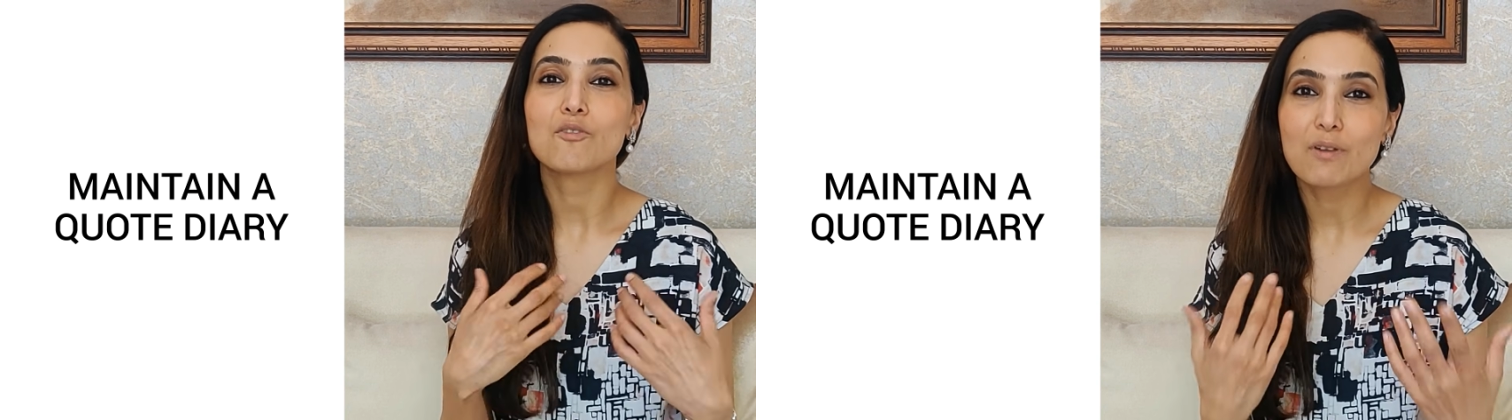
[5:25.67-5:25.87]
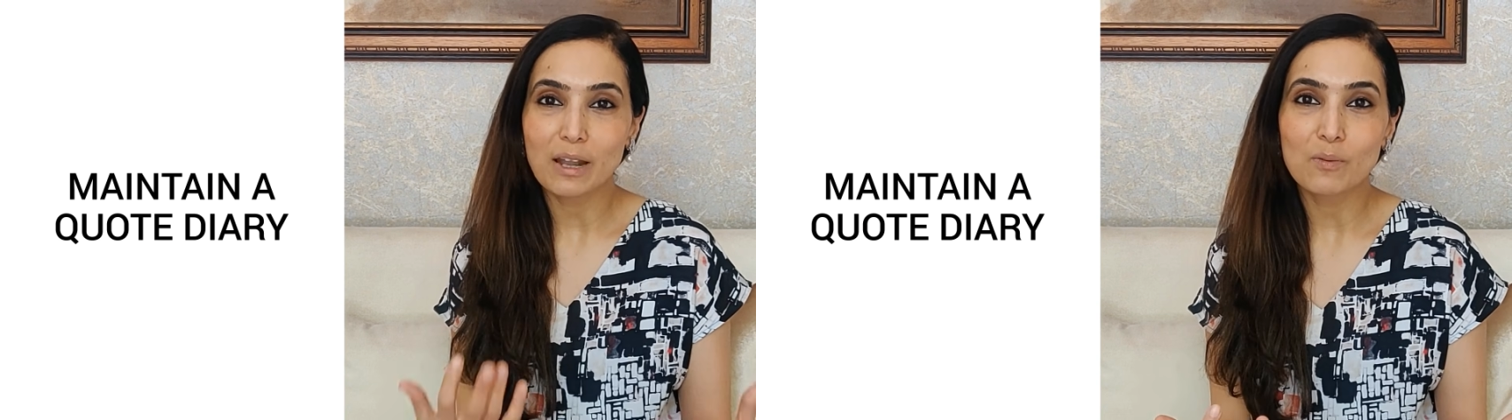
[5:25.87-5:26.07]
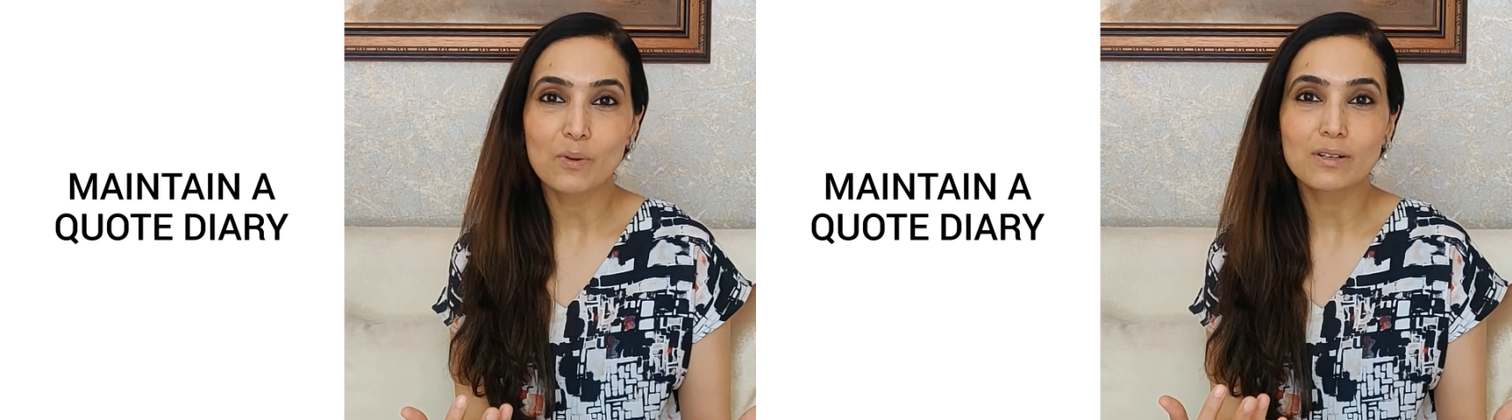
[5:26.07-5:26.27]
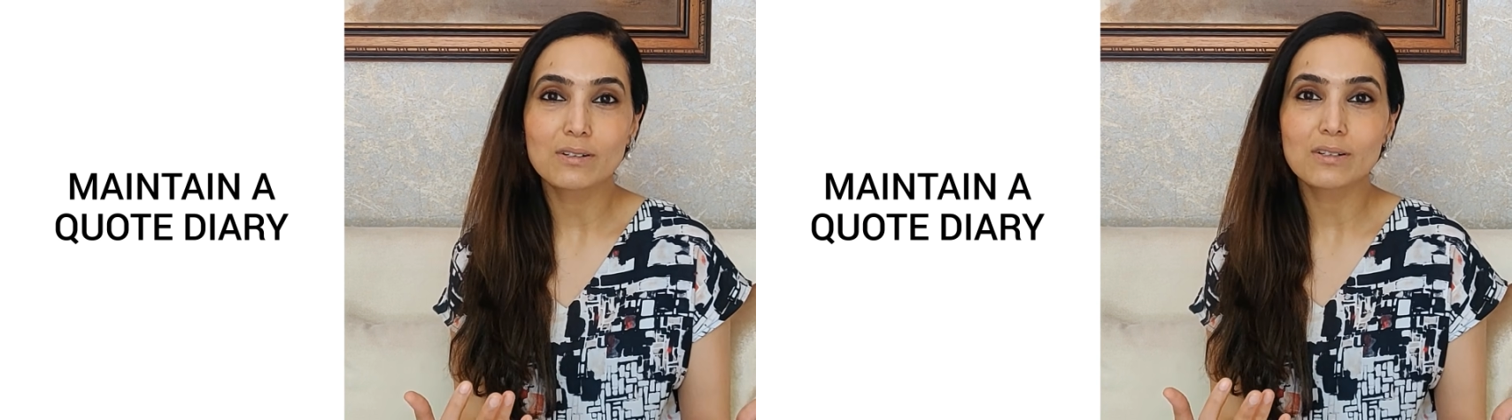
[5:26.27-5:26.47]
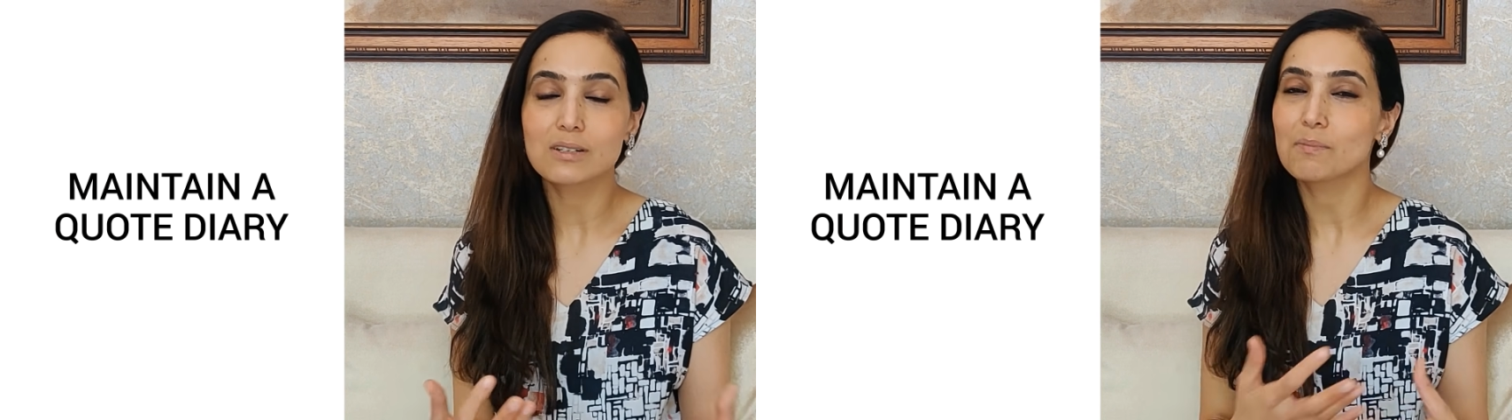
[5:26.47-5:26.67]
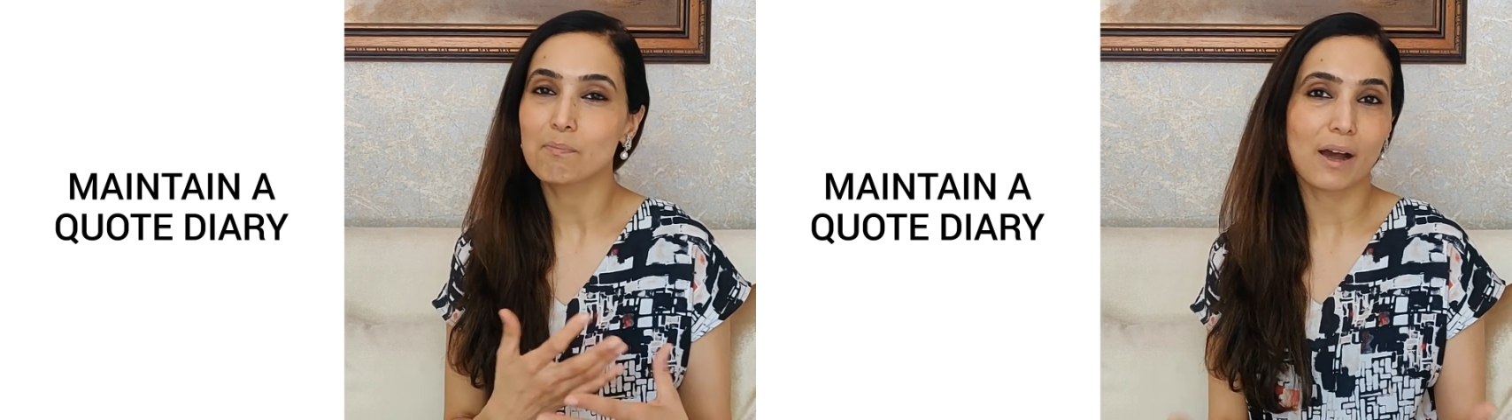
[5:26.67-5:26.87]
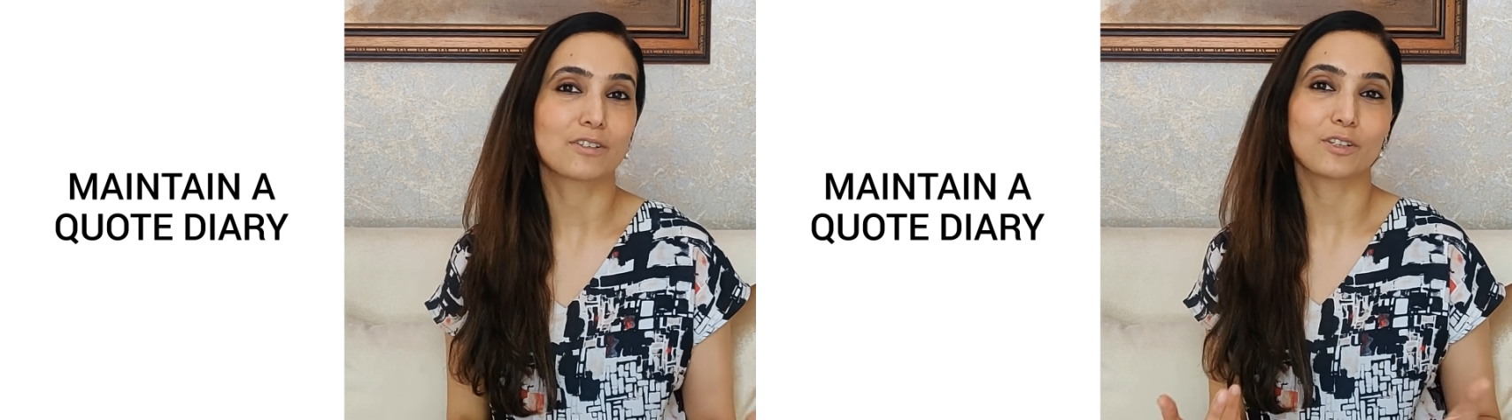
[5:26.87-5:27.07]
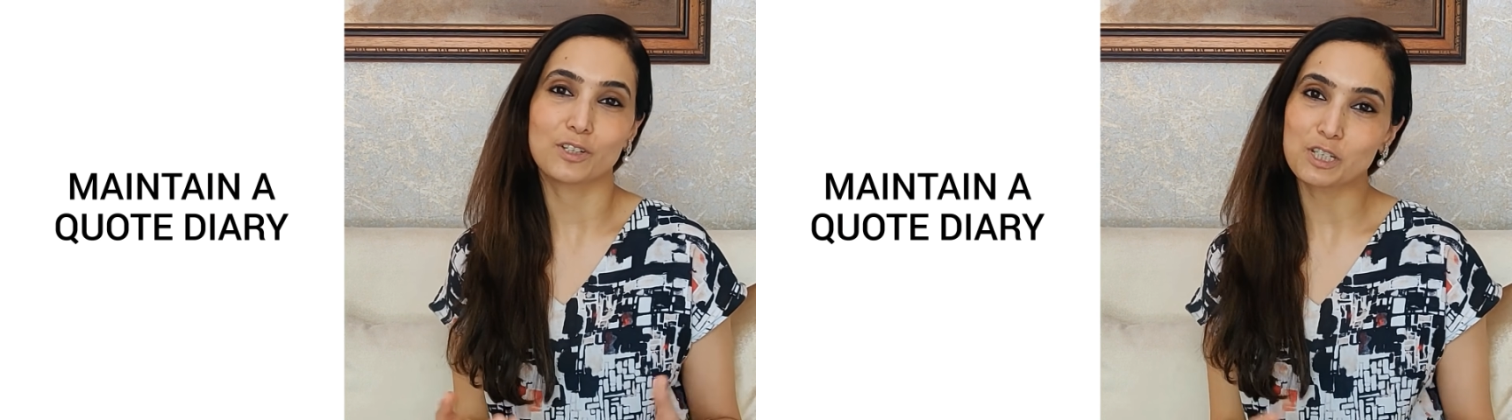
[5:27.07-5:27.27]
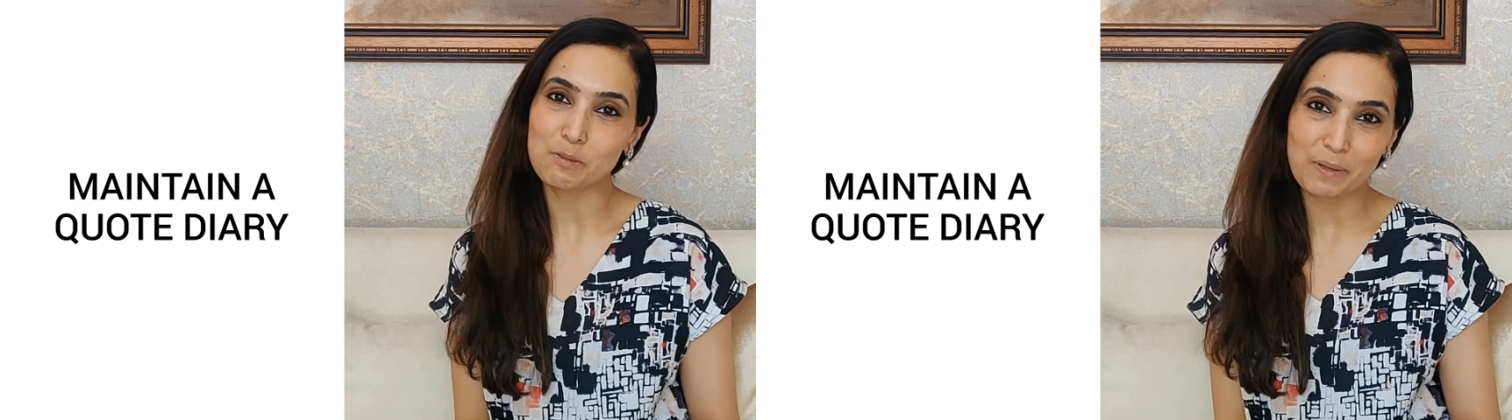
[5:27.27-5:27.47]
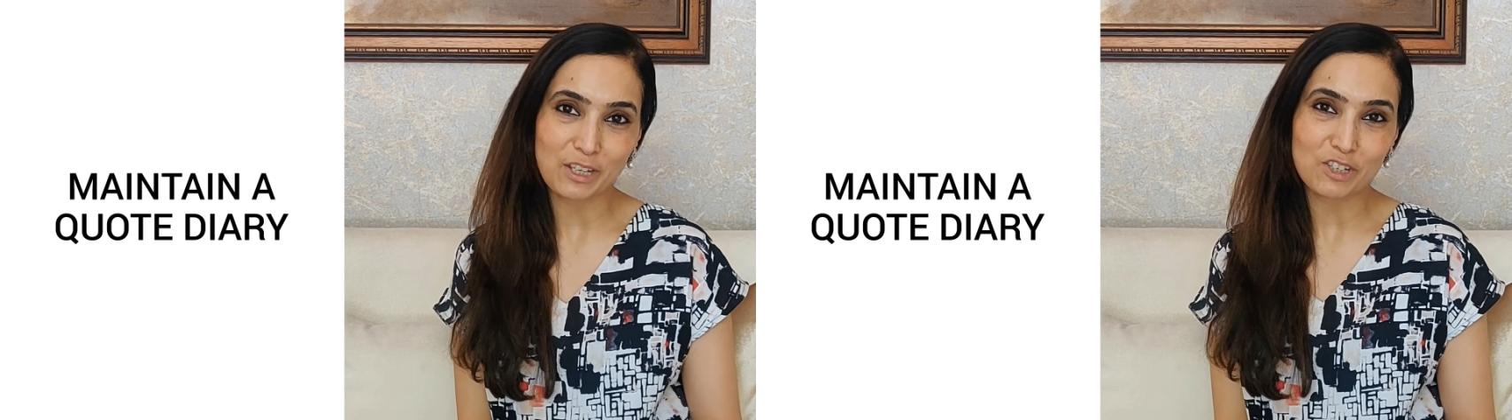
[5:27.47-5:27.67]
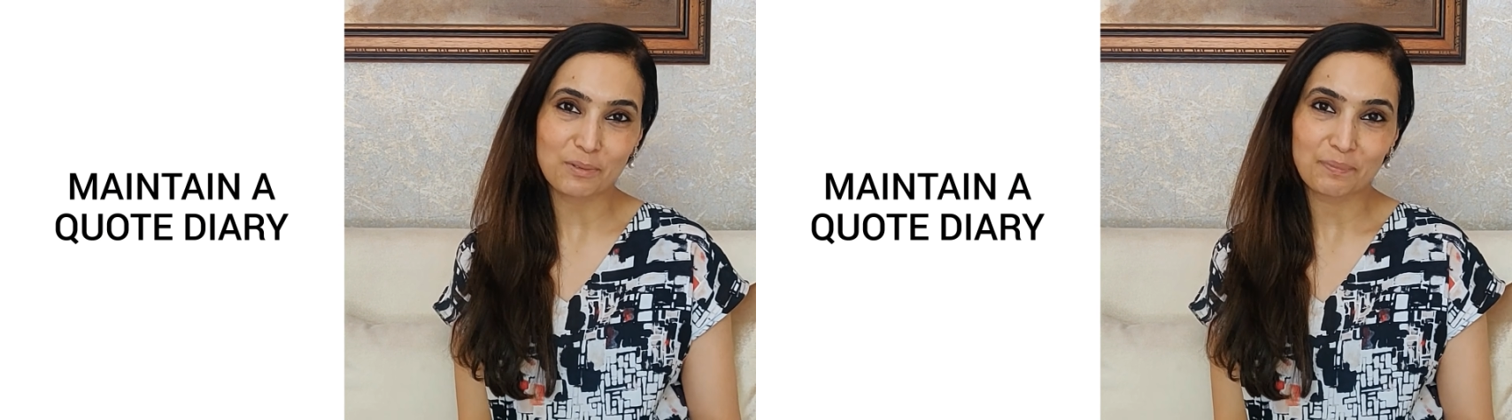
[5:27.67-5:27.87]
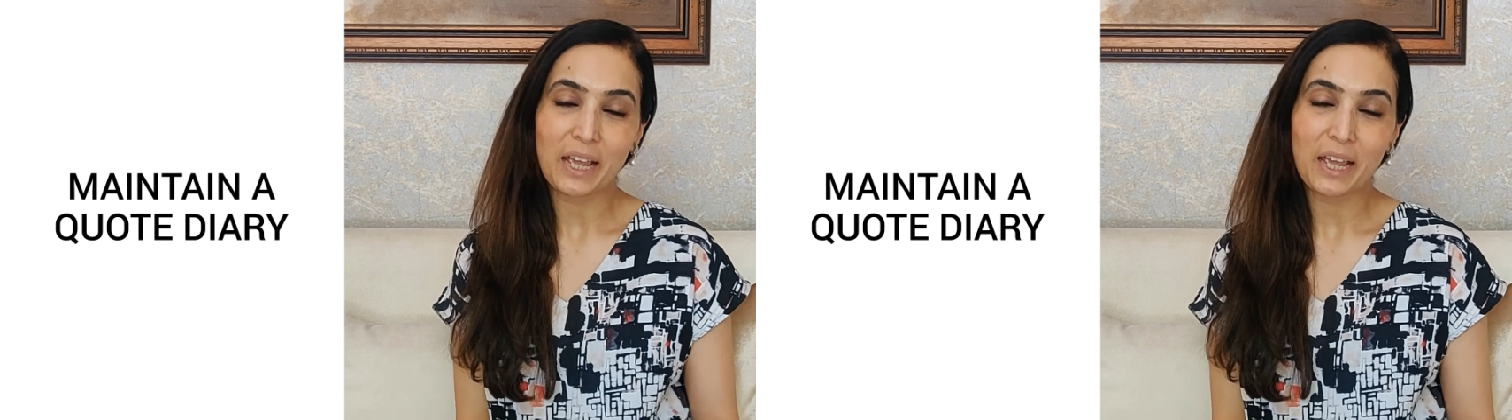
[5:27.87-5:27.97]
relevant part in your speech.